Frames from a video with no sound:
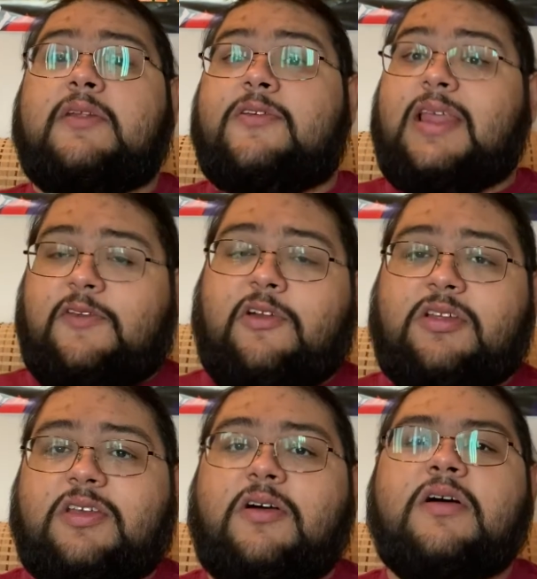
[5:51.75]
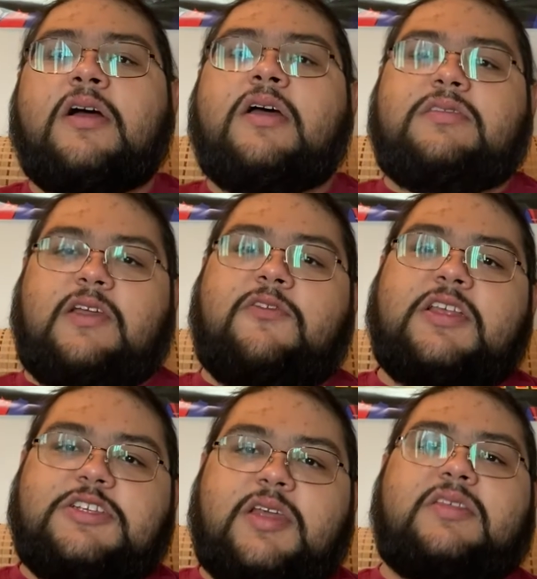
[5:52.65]
If you like Fairy Tail,
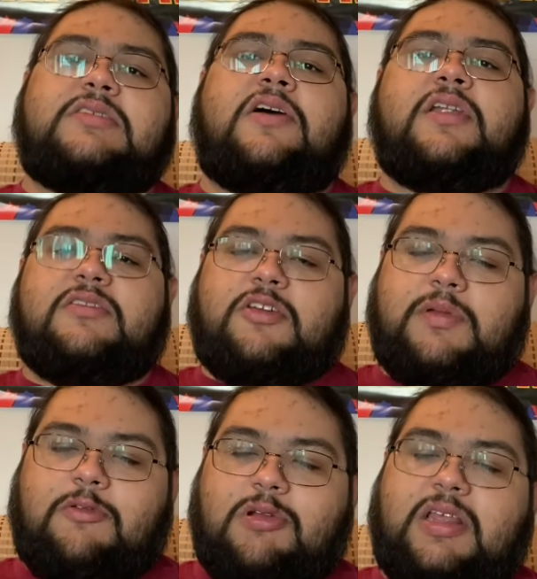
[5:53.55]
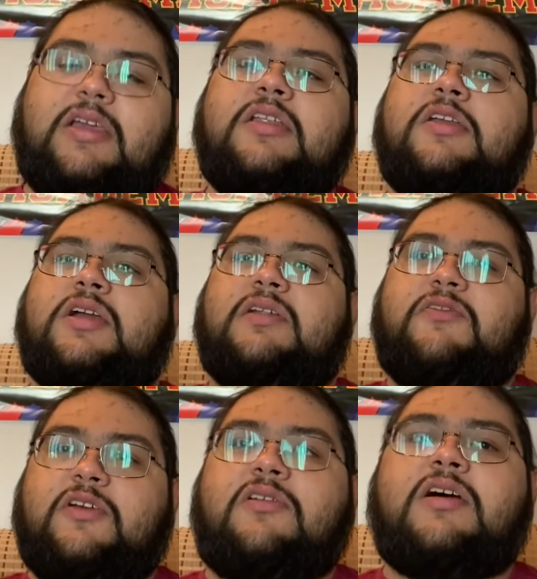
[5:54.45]
definitely check this out. It's going to be really good. You're going to
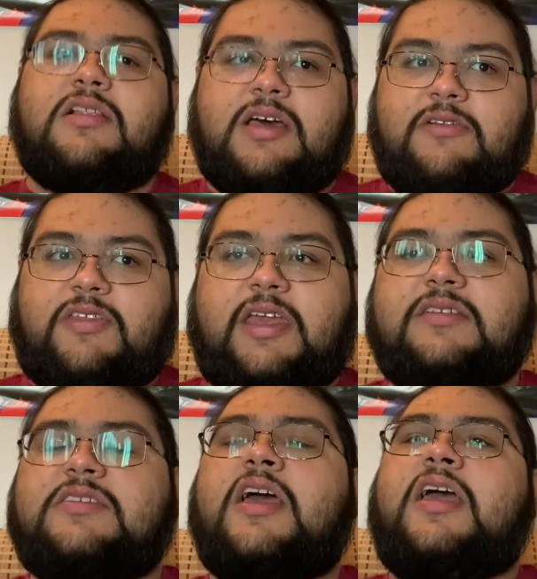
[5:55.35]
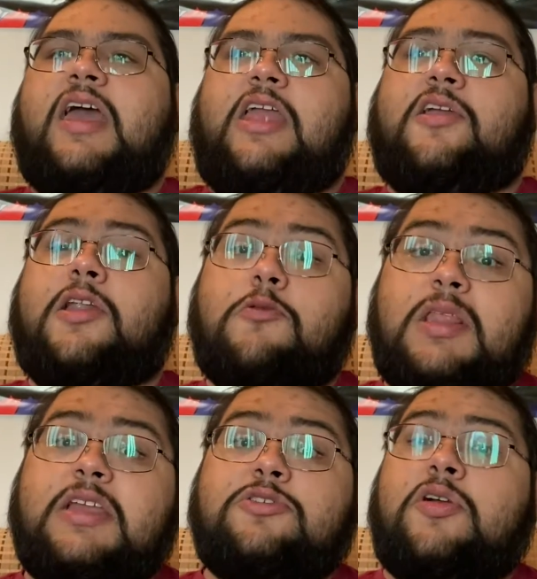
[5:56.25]
feel a lot of things, and you're going to
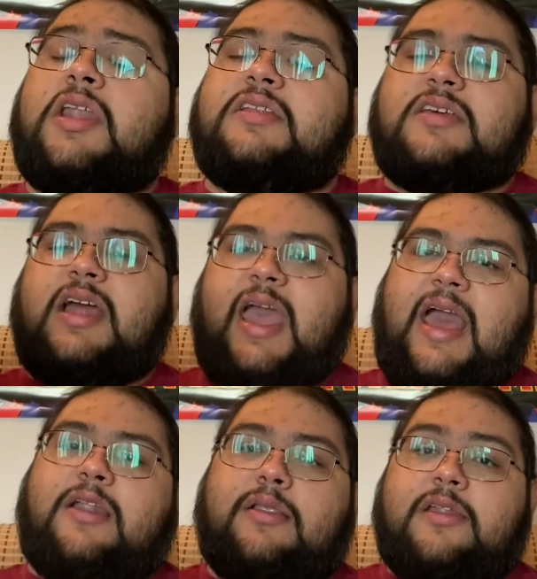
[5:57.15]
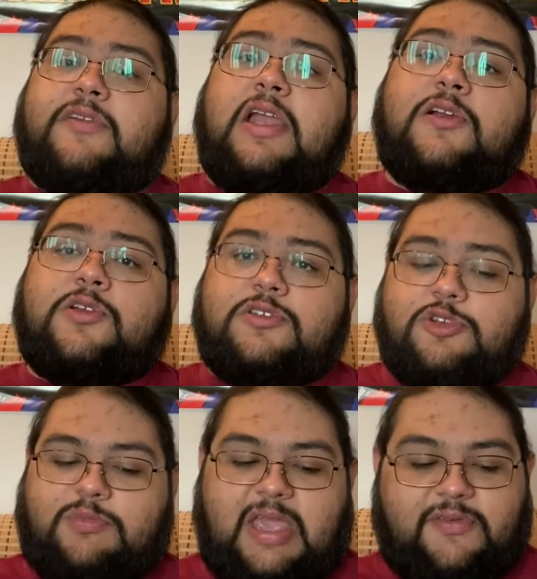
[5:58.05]
really enjoy it, and it's going to add a lot of character
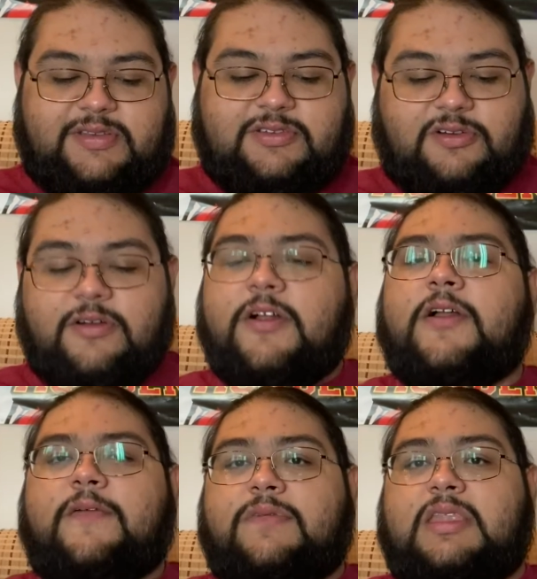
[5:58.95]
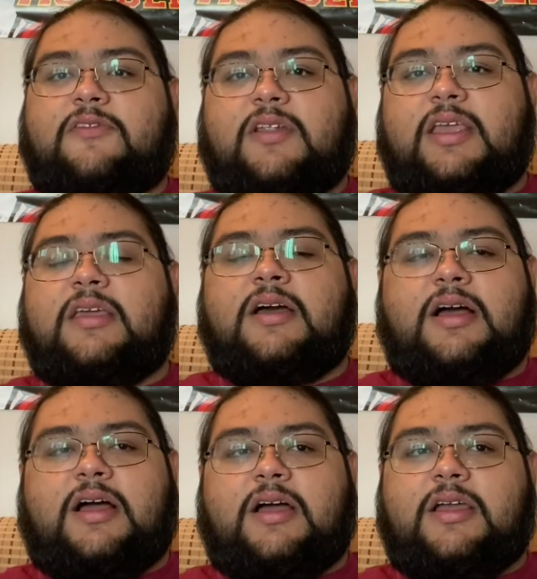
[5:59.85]
to Mavis. So definitely
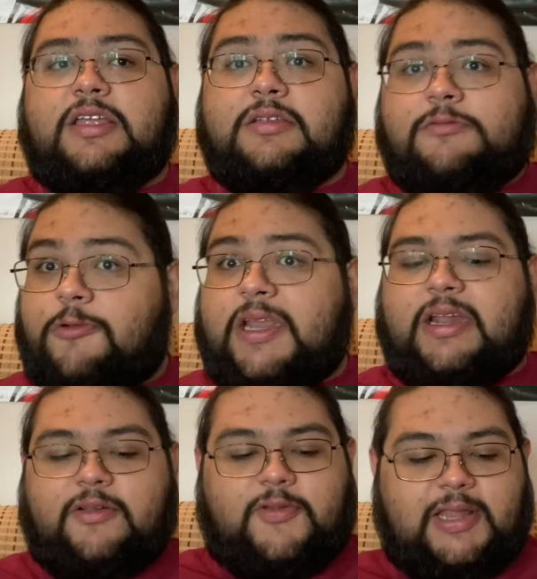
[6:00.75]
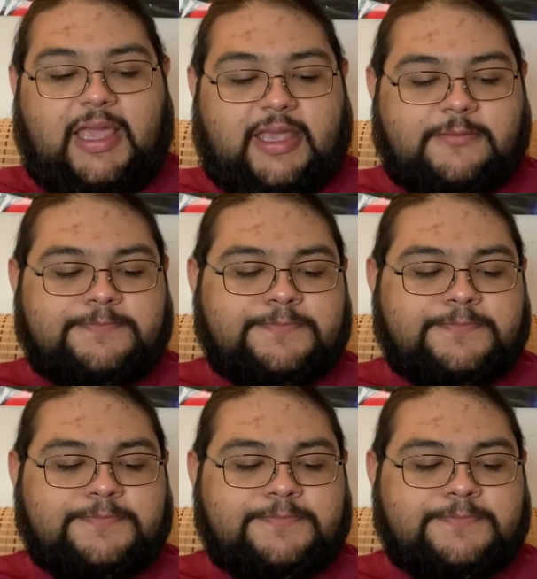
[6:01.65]
read it if you like it.